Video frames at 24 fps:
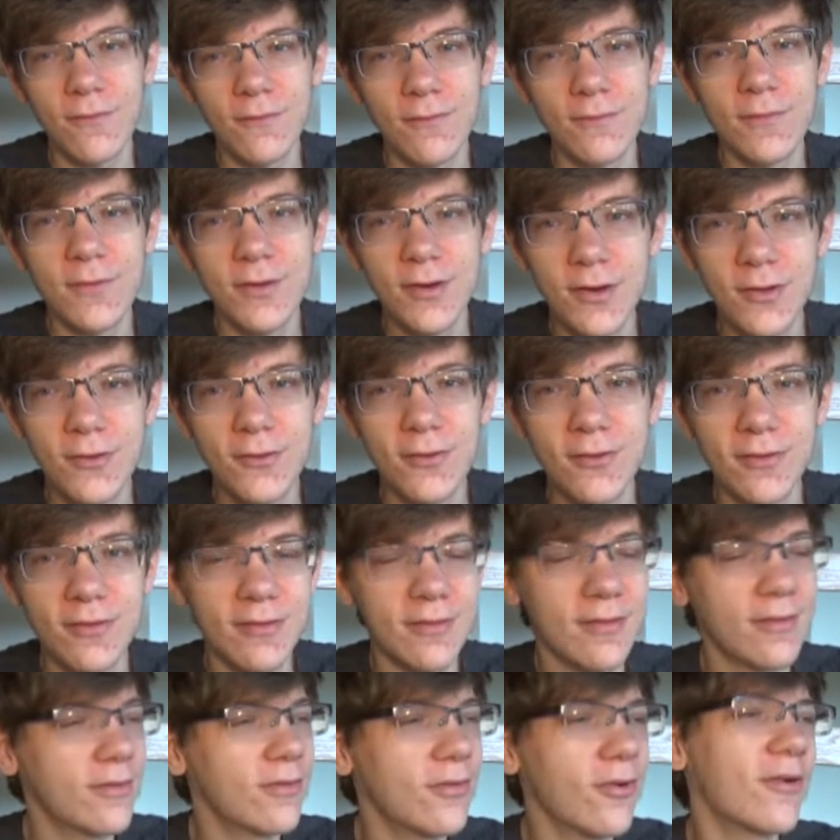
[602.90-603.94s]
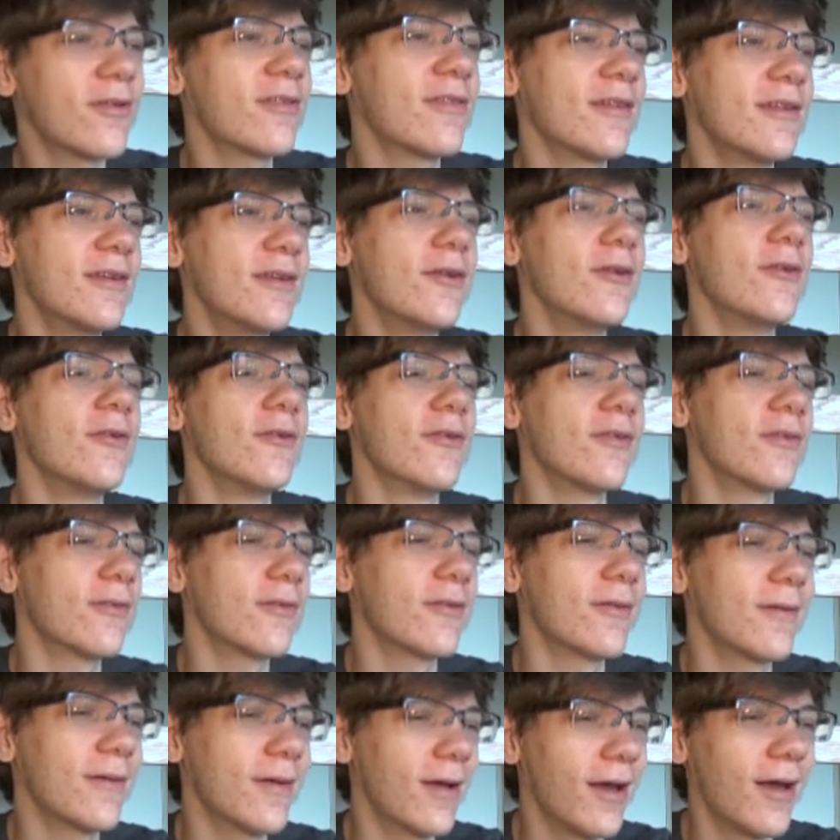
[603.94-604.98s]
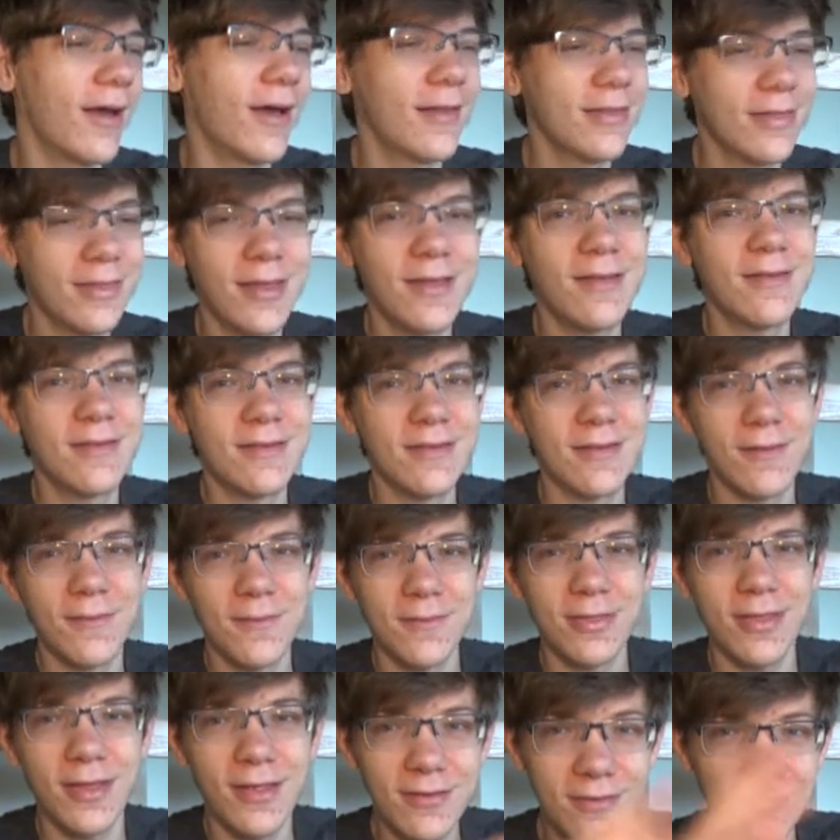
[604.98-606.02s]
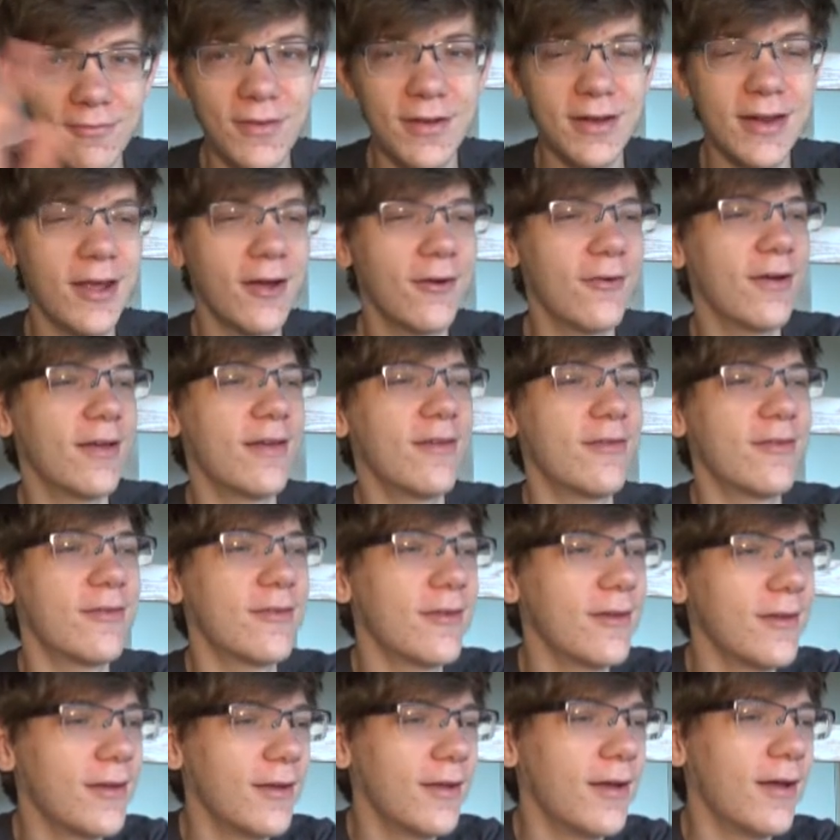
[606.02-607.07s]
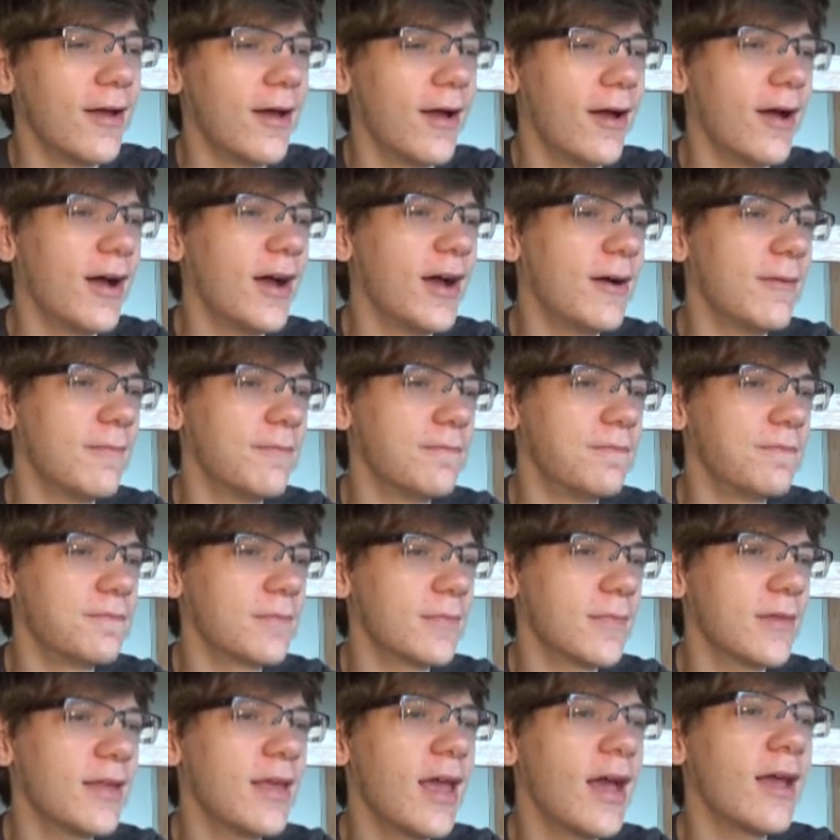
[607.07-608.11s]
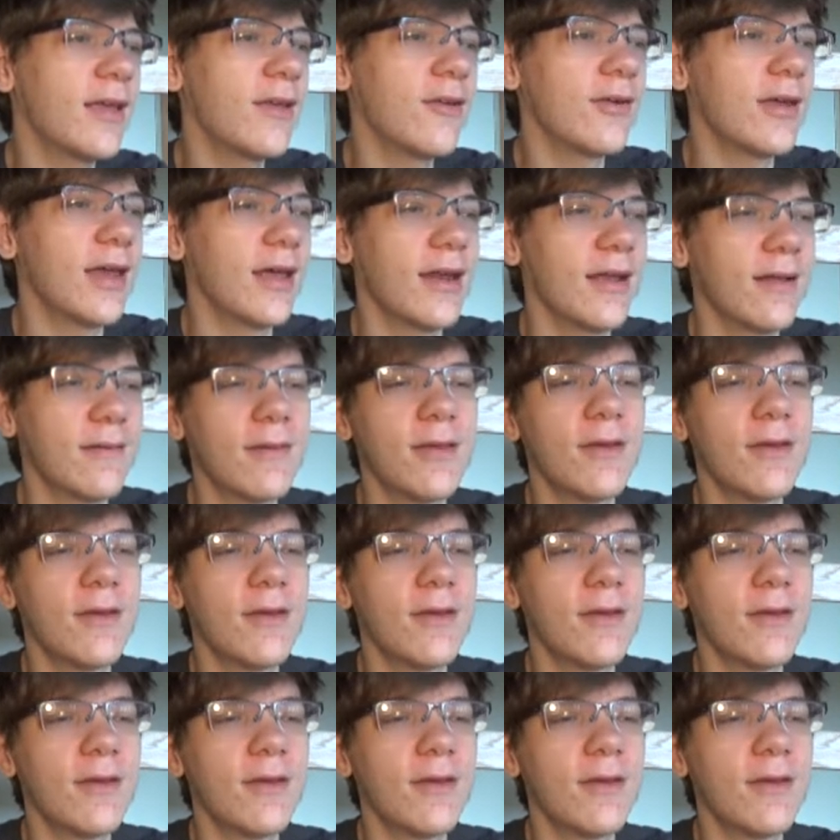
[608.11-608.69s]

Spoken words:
news source of news this video is. Yeah, you get it.